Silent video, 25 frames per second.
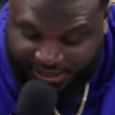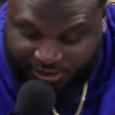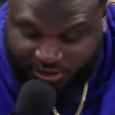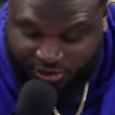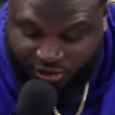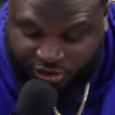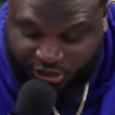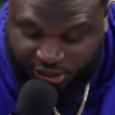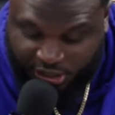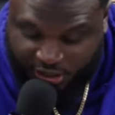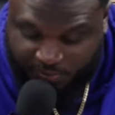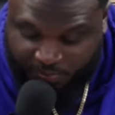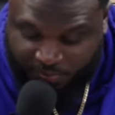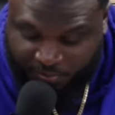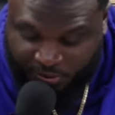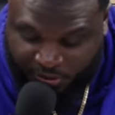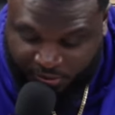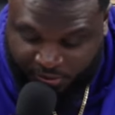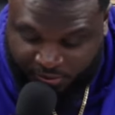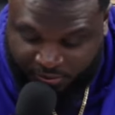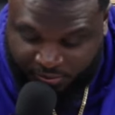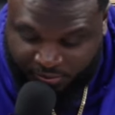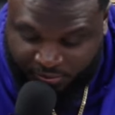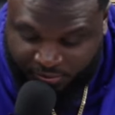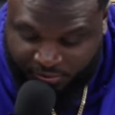cheap,
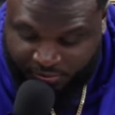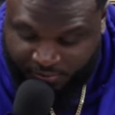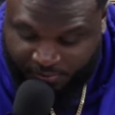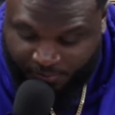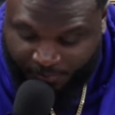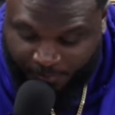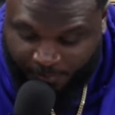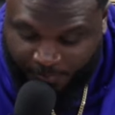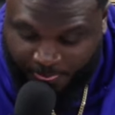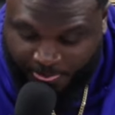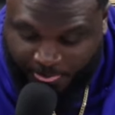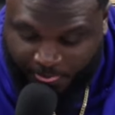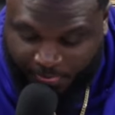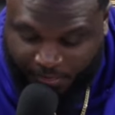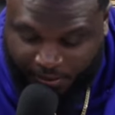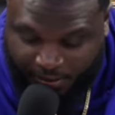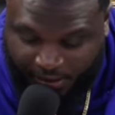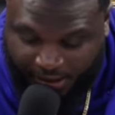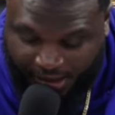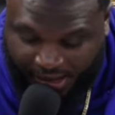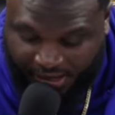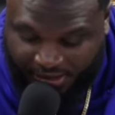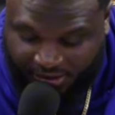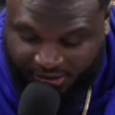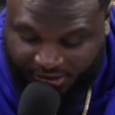bro. Yeah.
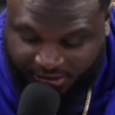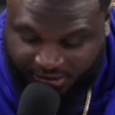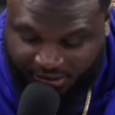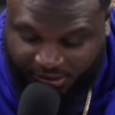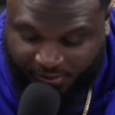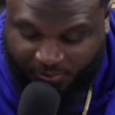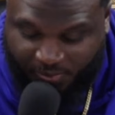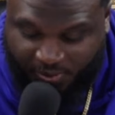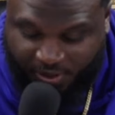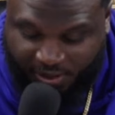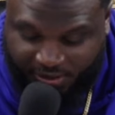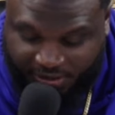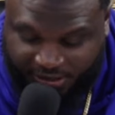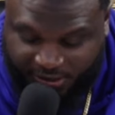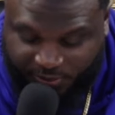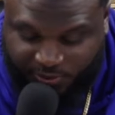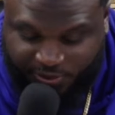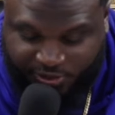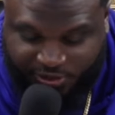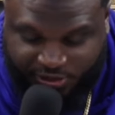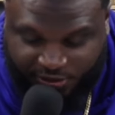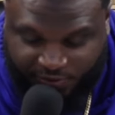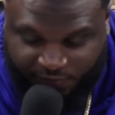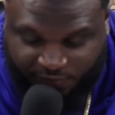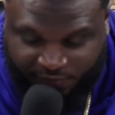I looked up one. It was
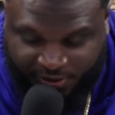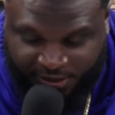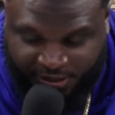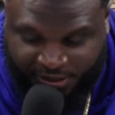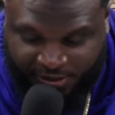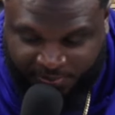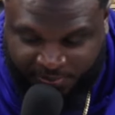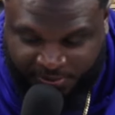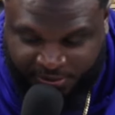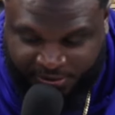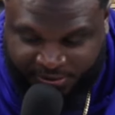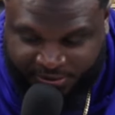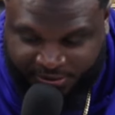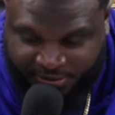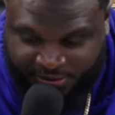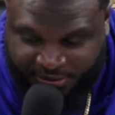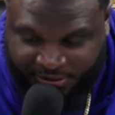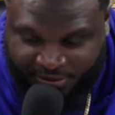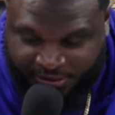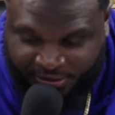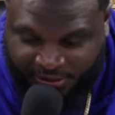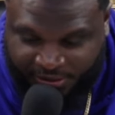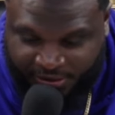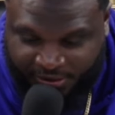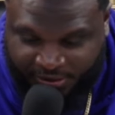Chick Fil A, but
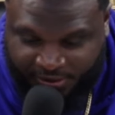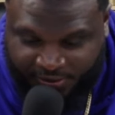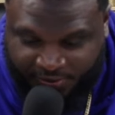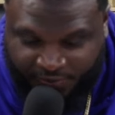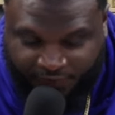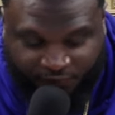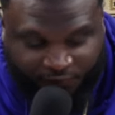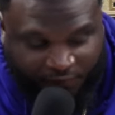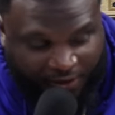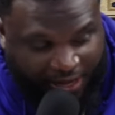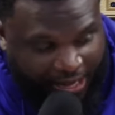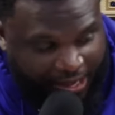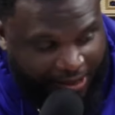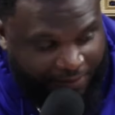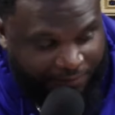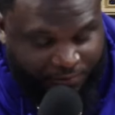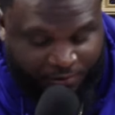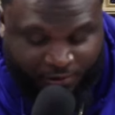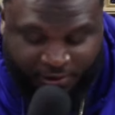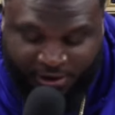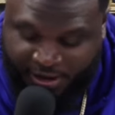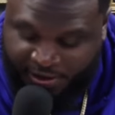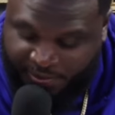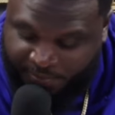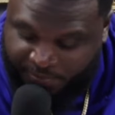five
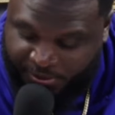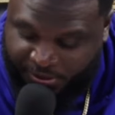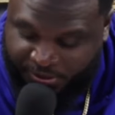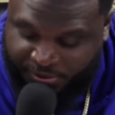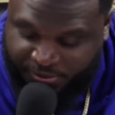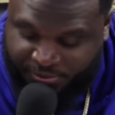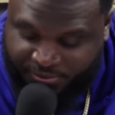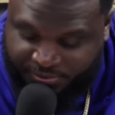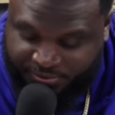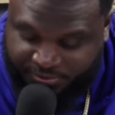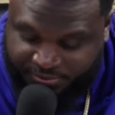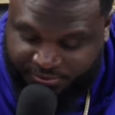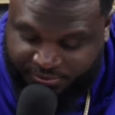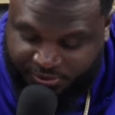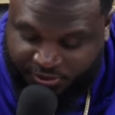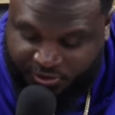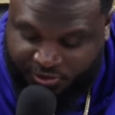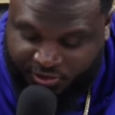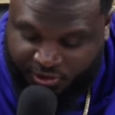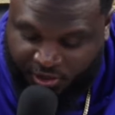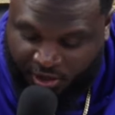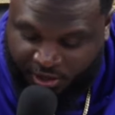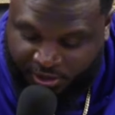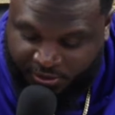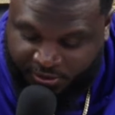grand, bro, to
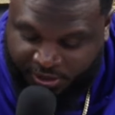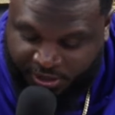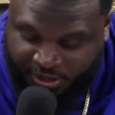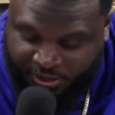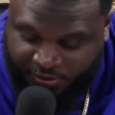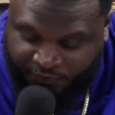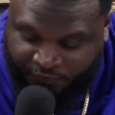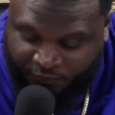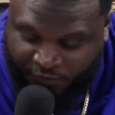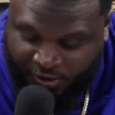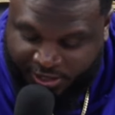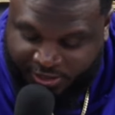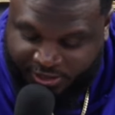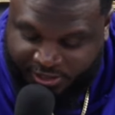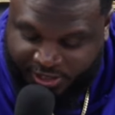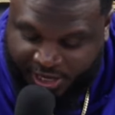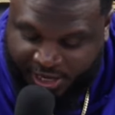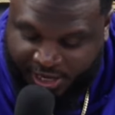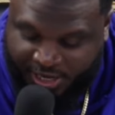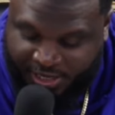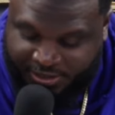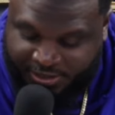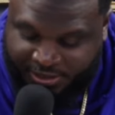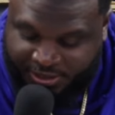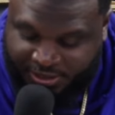start a
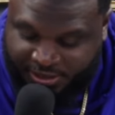franchise.